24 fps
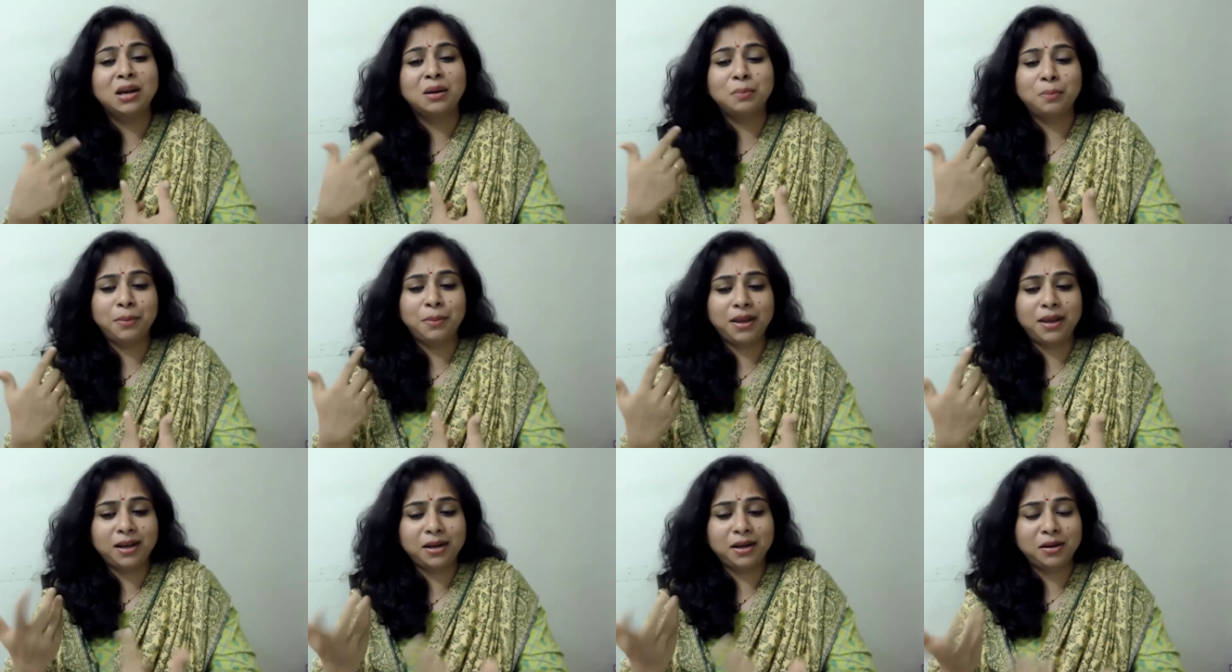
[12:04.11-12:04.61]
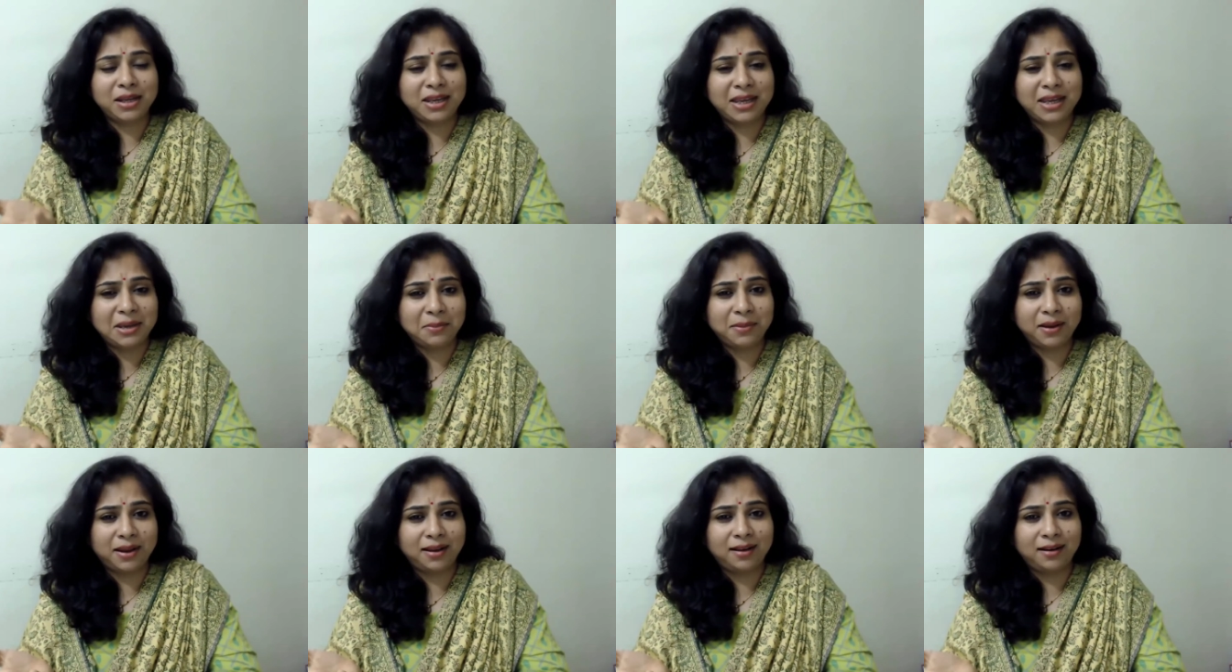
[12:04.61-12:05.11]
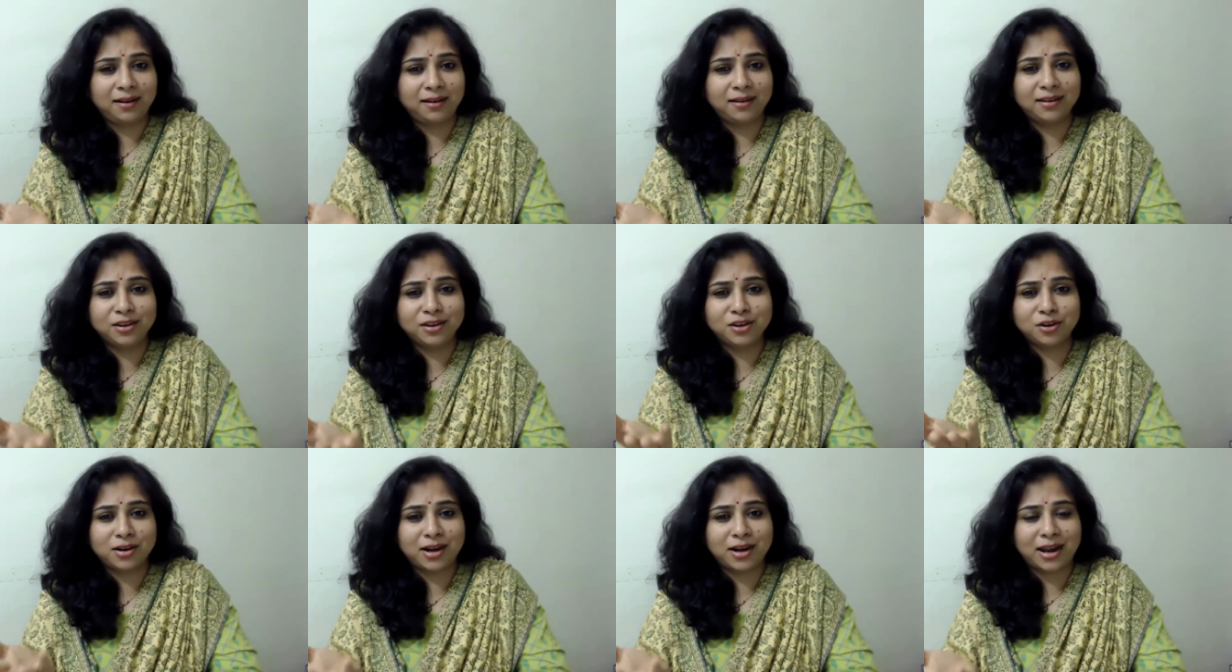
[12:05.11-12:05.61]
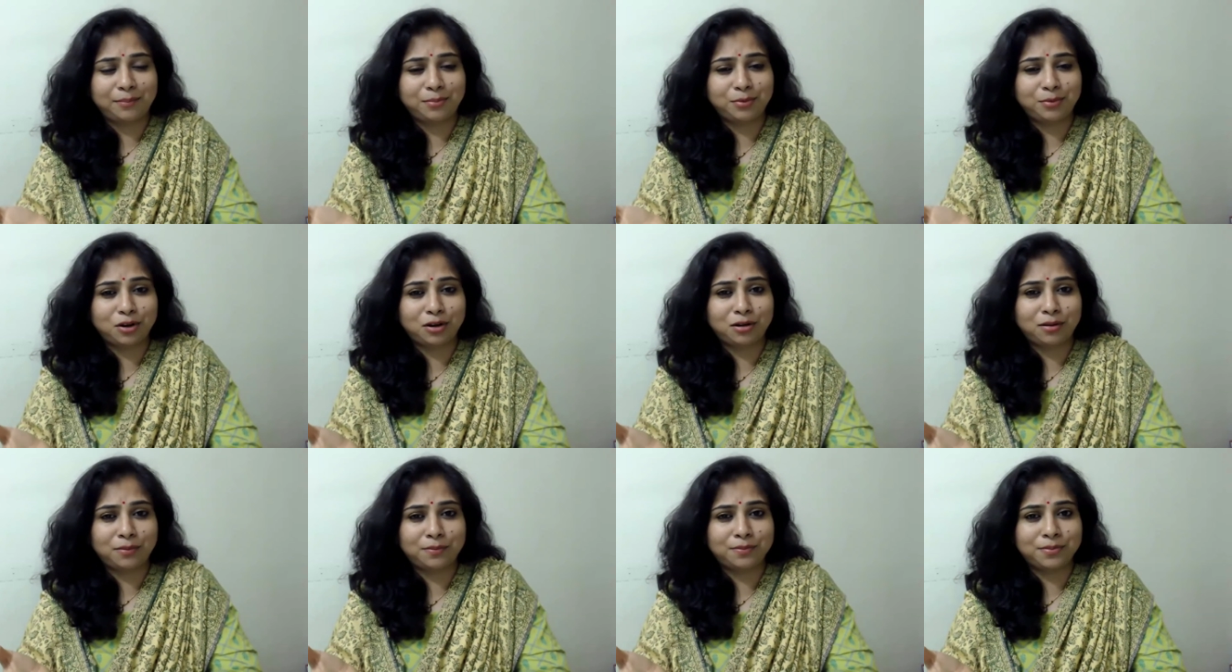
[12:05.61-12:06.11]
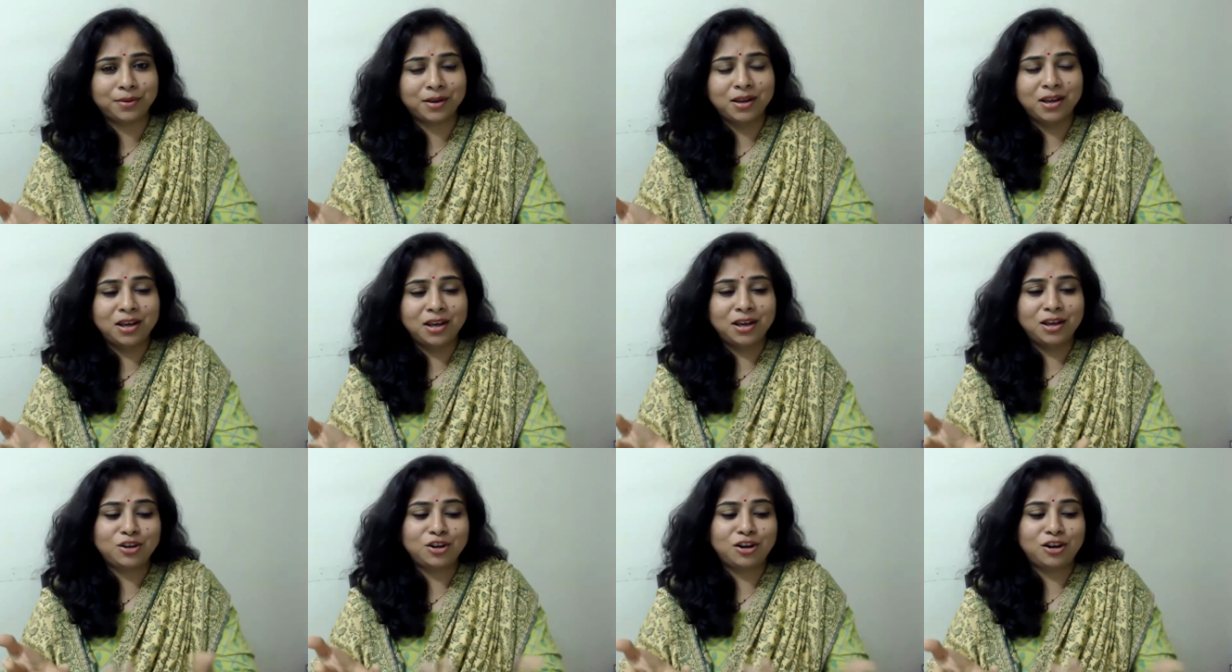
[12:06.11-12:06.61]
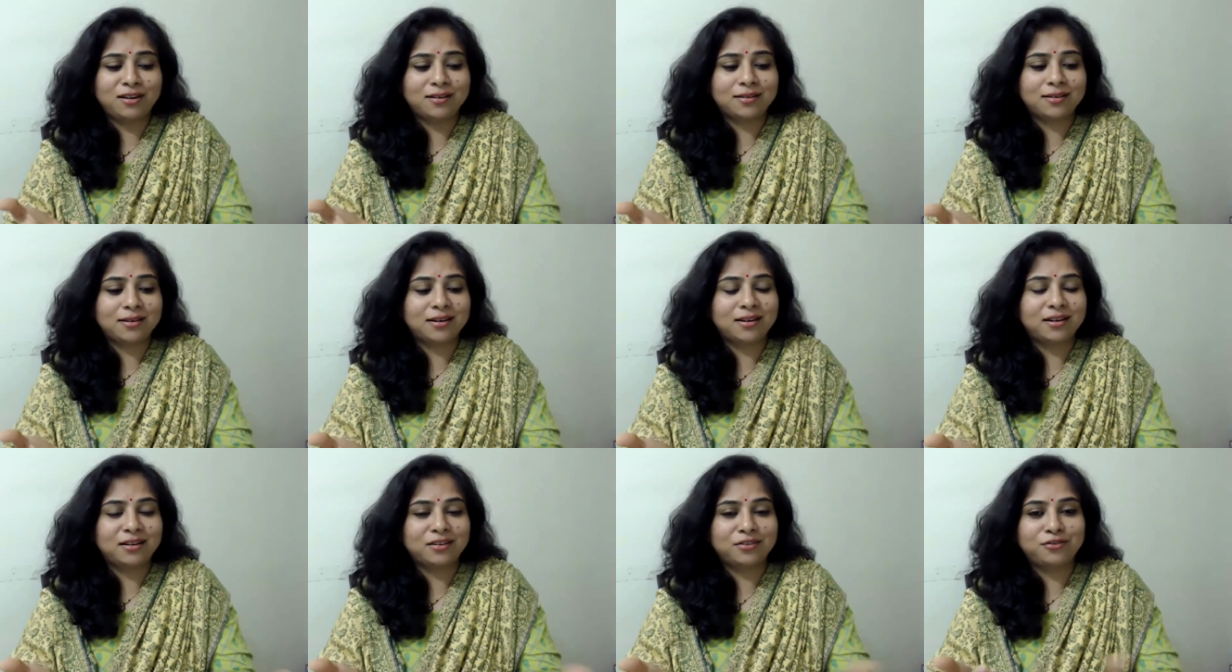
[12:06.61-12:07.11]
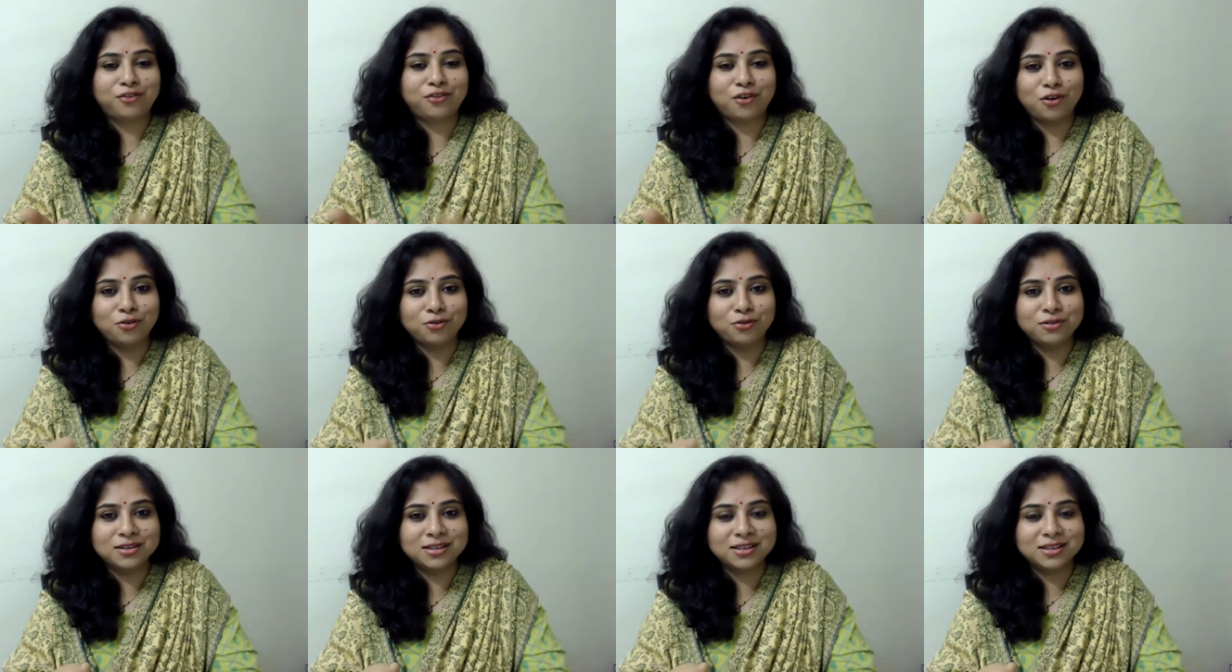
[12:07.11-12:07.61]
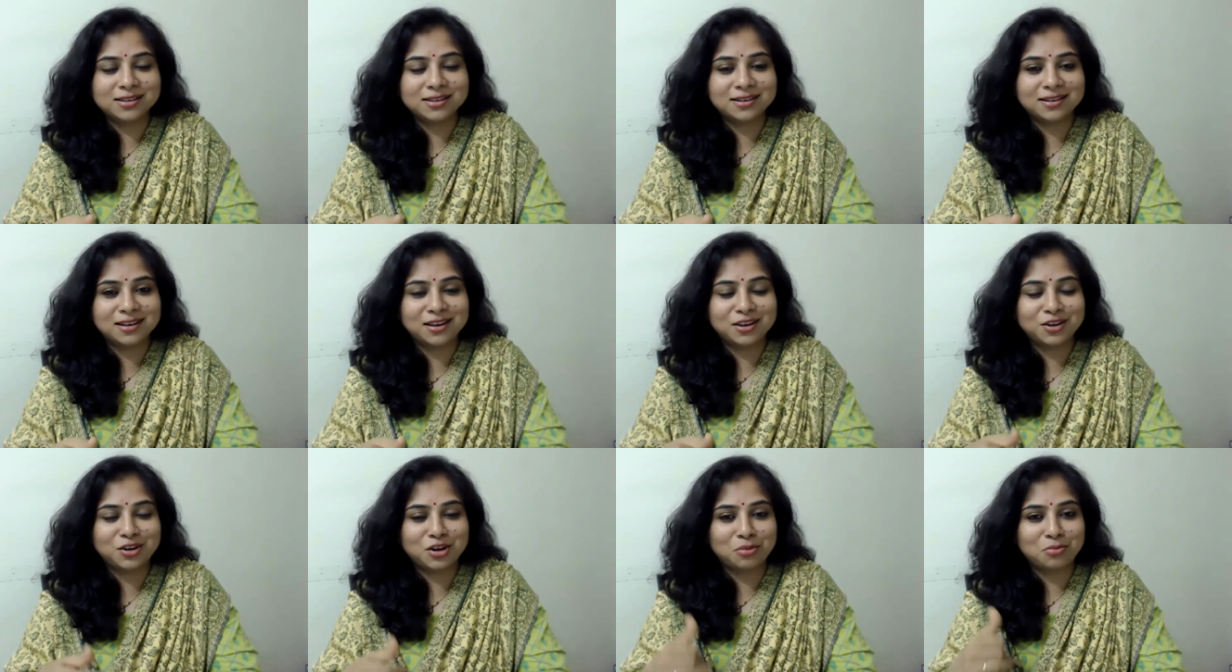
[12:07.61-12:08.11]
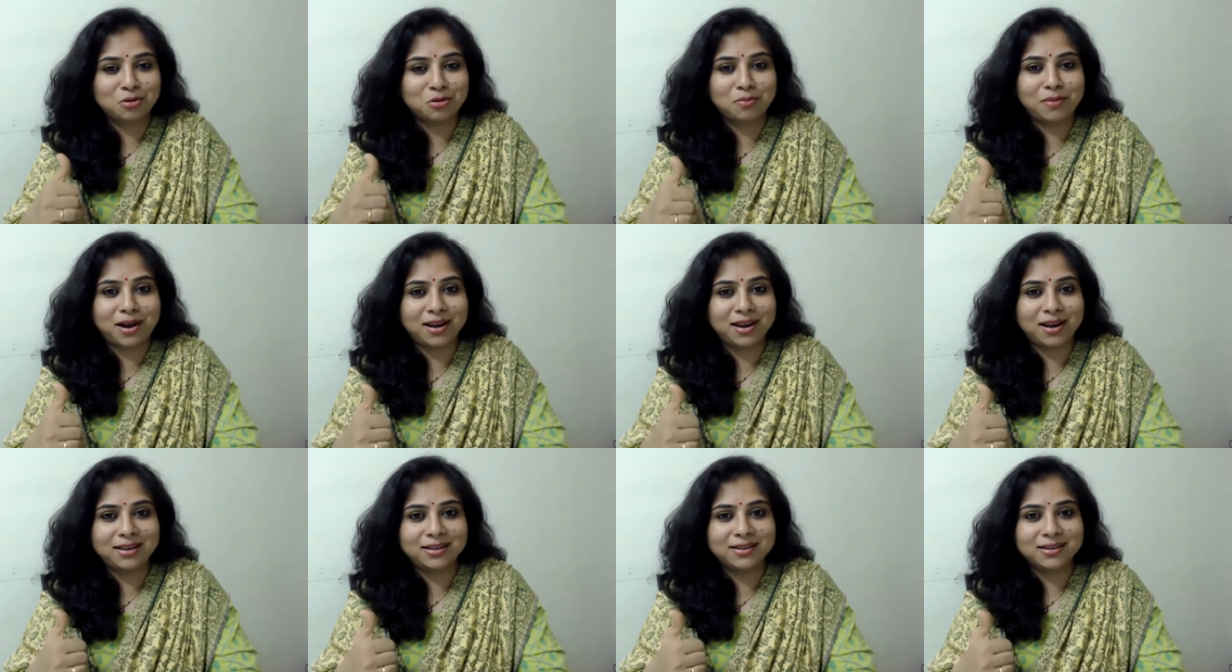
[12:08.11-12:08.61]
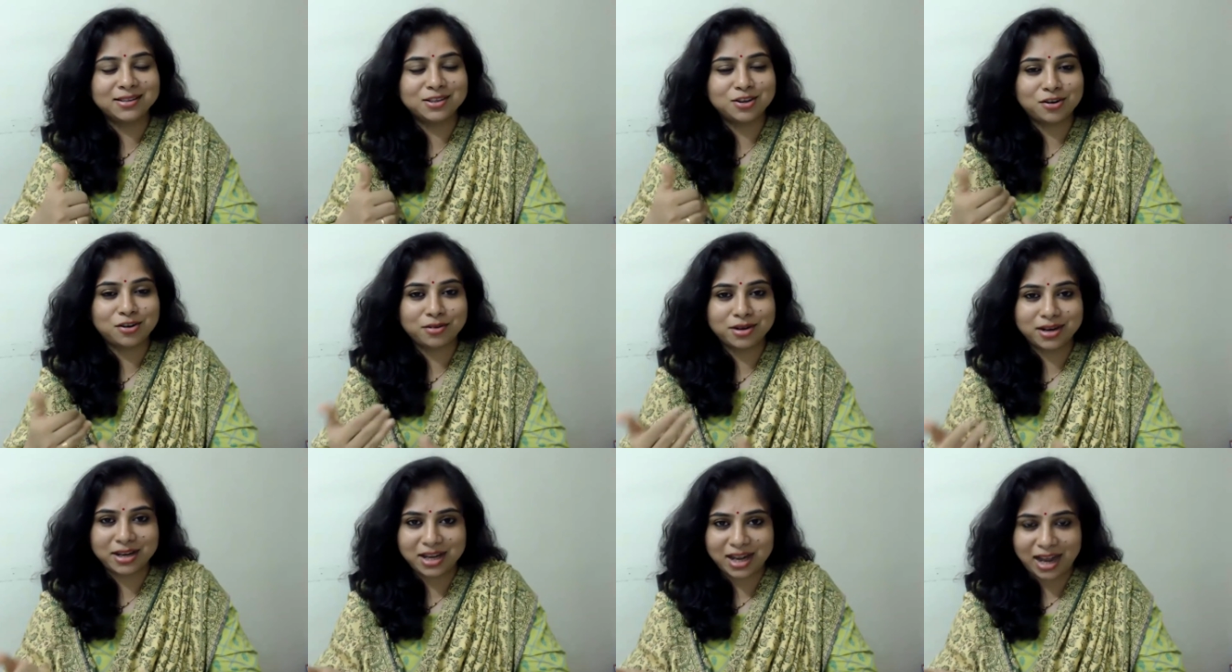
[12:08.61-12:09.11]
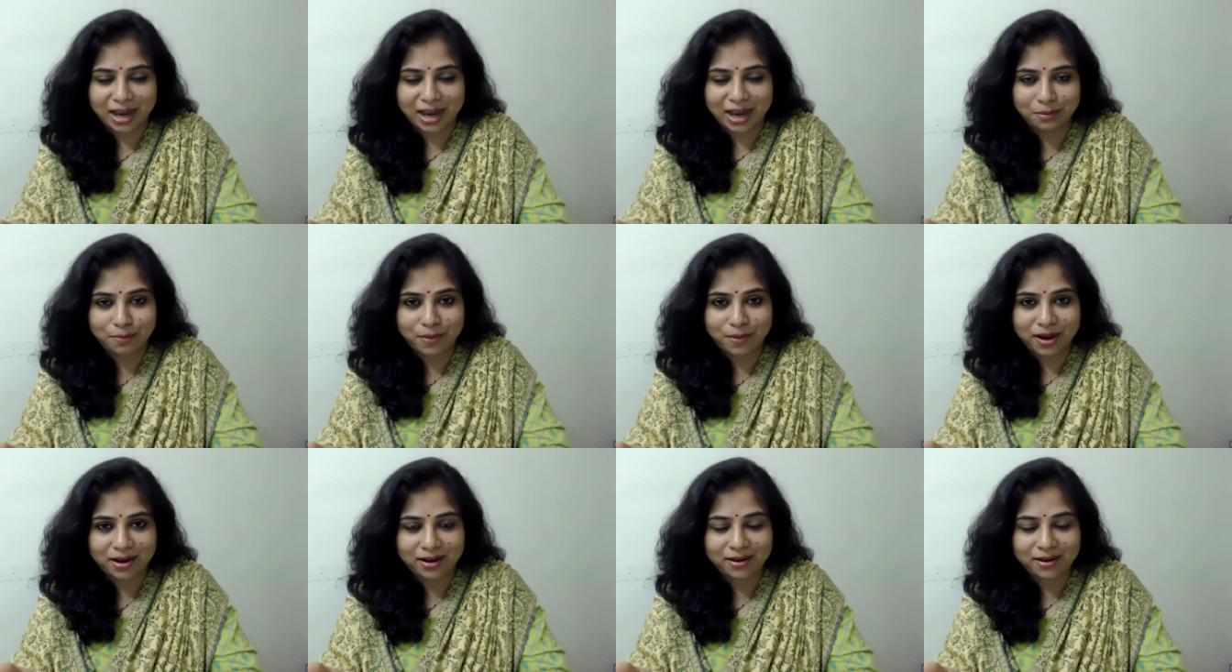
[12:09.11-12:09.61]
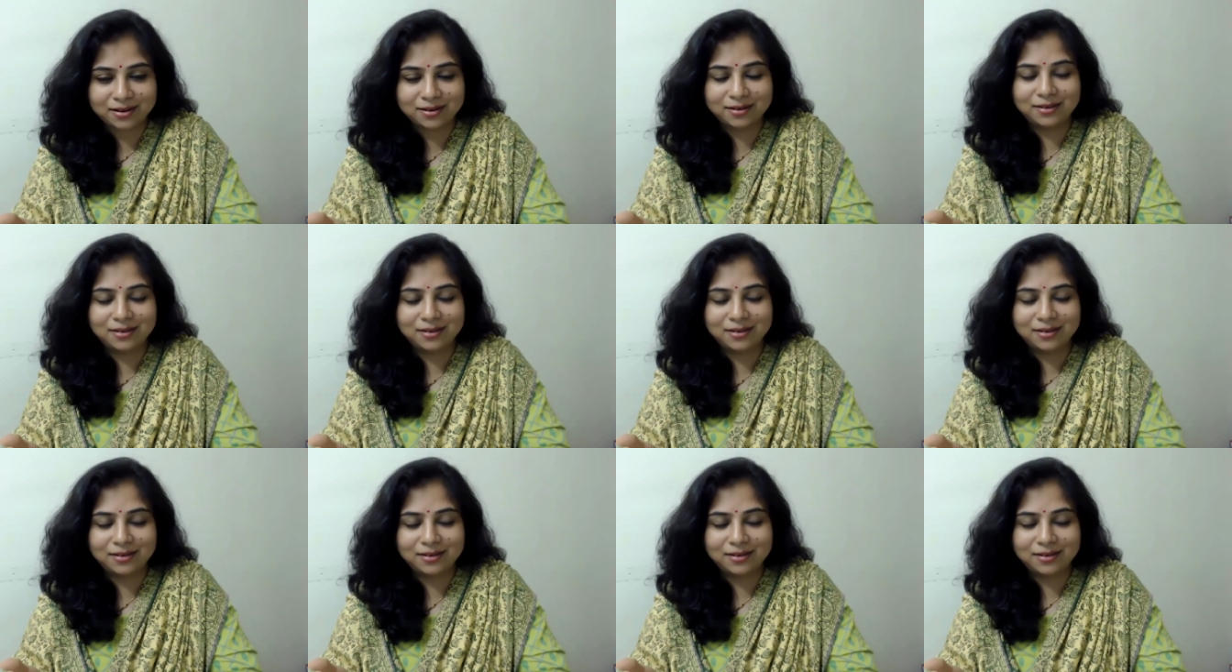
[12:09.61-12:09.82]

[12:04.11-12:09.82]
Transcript: be it email, your laptop, your phones, your mobiles, your iPad,